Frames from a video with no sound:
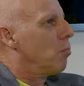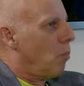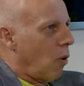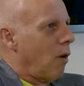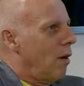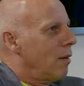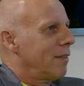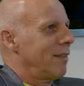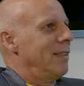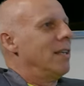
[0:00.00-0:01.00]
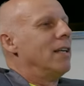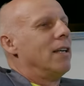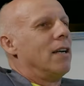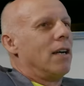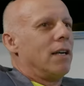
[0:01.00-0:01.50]
more. No?
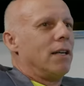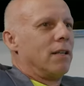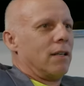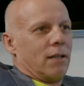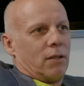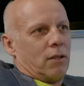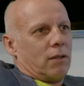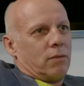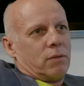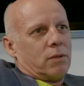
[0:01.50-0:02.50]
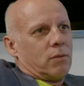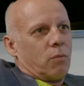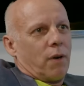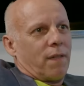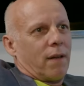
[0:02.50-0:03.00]
In uh,
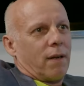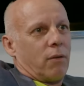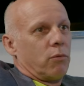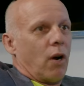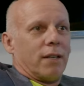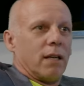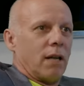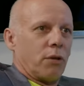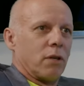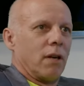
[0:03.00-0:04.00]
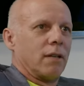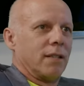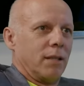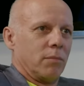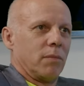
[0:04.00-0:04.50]
with the Rwanda national
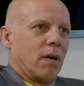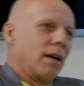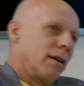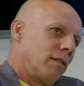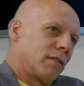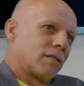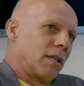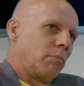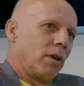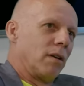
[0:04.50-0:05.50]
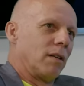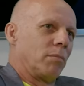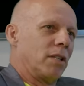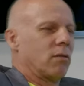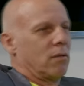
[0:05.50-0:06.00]
team, I skip a little
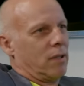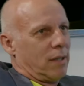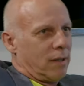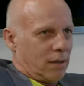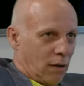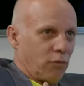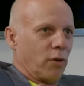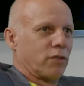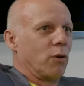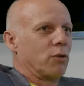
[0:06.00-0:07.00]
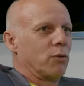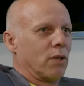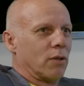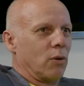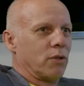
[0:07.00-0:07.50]
bit. I first go to
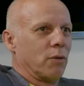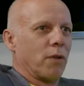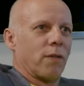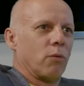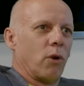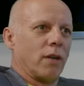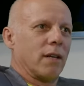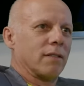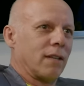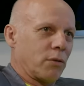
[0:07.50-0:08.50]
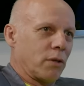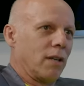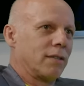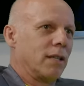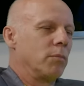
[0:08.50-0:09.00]
the coaching with the Rwanda
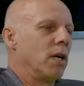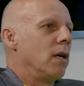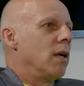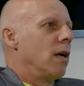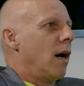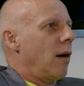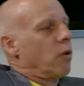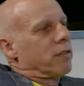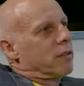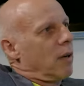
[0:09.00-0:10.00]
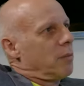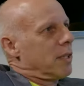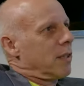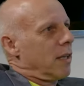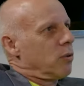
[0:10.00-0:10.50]
national team. I was
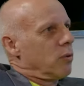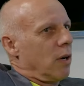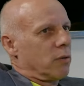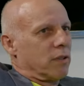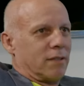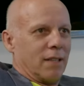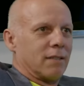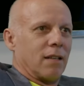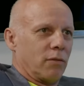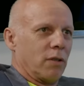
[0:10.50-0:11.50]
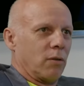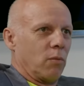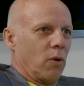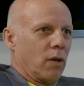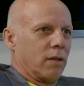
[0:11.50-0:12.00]
coming there in 2006 after the
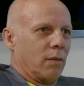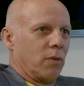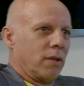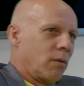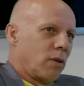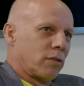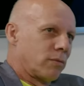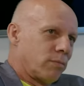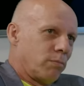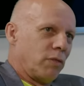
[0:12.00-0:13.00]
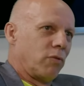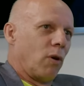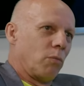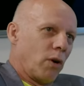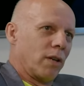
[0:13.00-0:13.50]
World Cup when I was
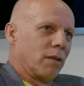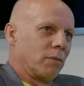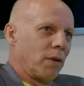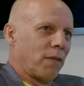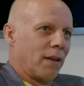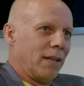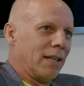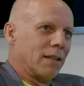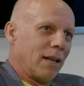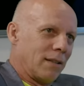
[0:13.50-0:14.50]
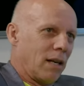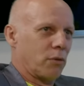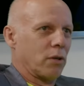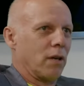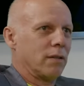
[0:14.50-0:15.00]
before working with the England
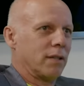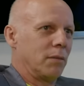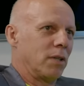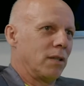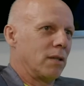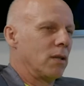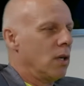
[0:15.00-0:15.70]
national team in a